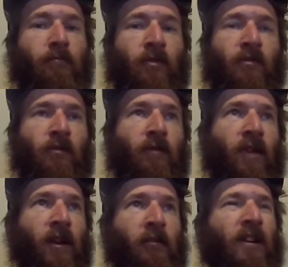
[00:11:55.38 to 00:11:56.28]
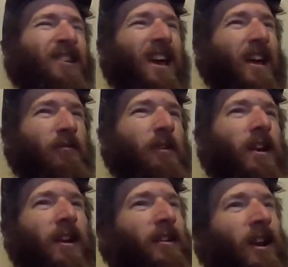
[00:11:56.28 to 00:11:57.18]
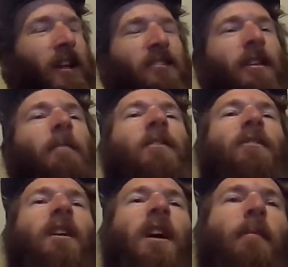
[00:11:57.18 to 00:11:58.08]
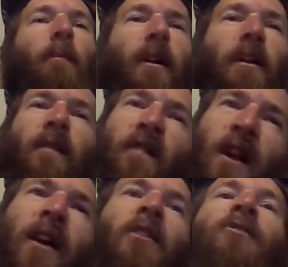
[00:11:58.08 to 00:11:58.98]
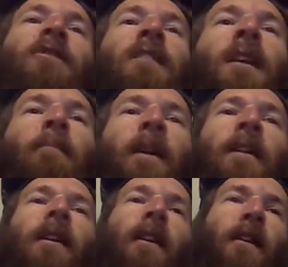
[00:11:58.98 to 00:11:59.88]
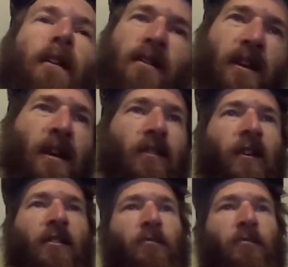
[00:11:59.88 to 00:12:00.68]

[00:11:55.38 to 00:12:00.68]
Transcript: just you'll feel it graze. And you're not like slamming into it. But if you're not used to that being there, it's like anything